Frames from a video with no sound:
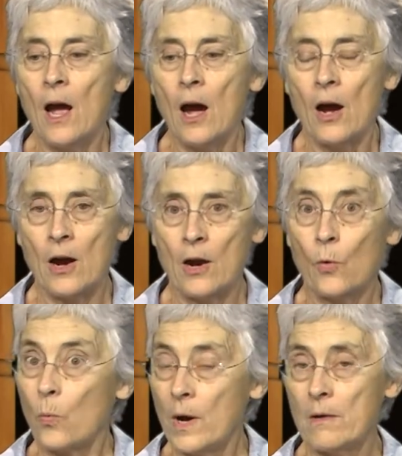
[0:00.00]
are:
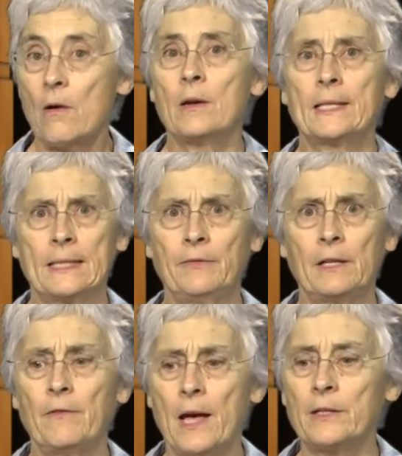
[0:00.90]
what are civic
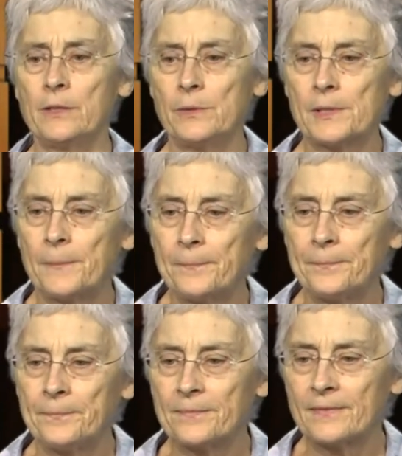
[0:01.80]
values?
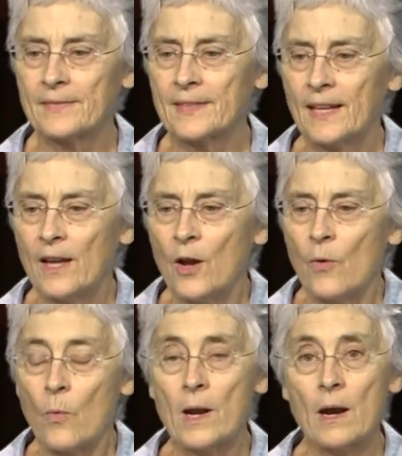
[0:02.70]

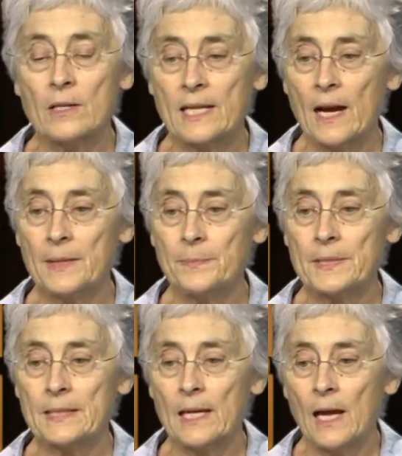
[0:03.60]
What are
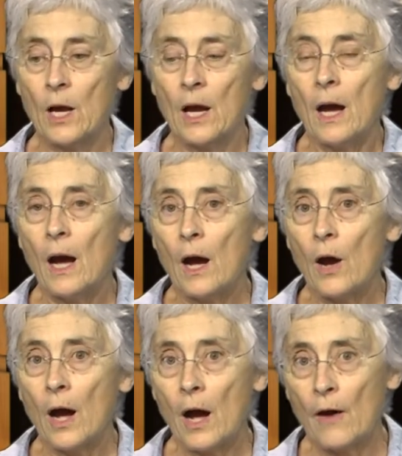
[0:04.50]
types
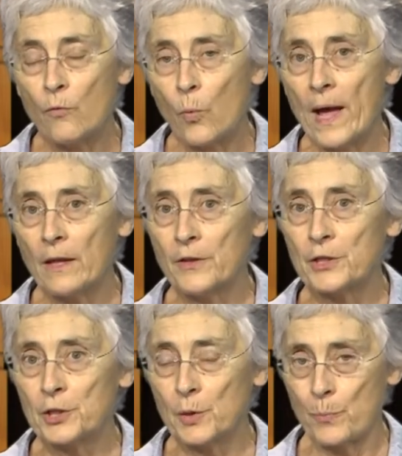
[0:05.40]
of wealth
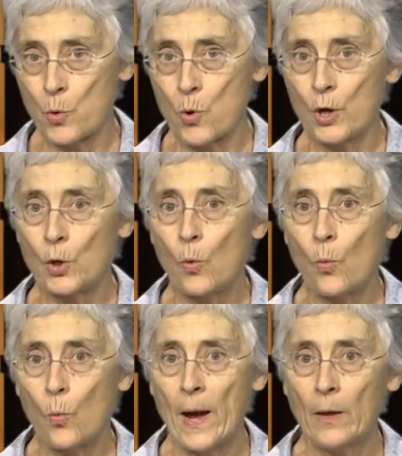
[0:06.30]
support
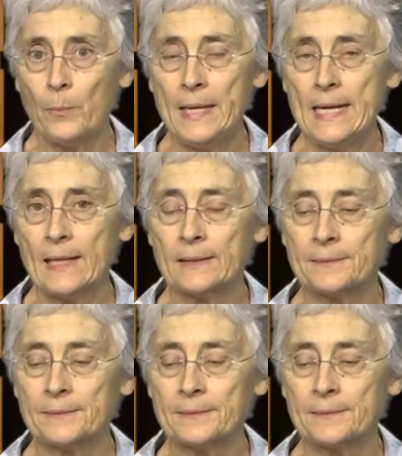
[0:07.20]
well-being?